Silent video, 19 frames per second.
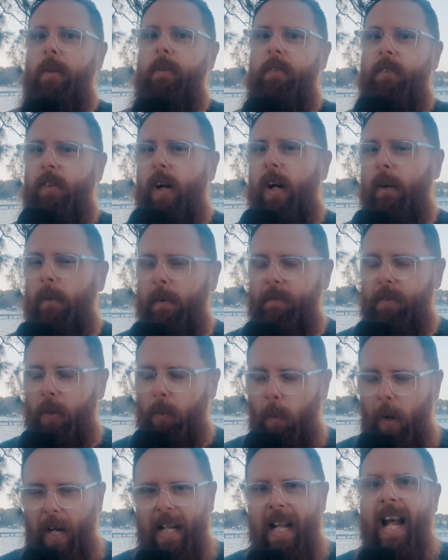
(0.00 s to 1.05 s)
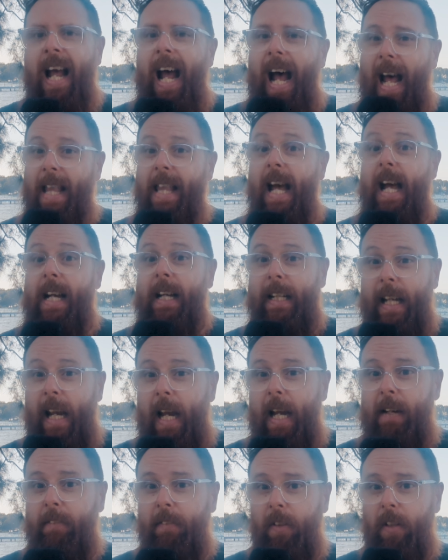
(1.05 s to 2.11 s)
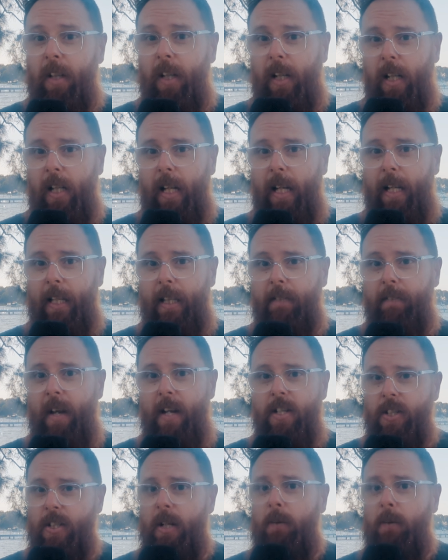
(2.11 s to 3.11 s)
Ferrari went for the 1, and that gave Leclerc the advantage.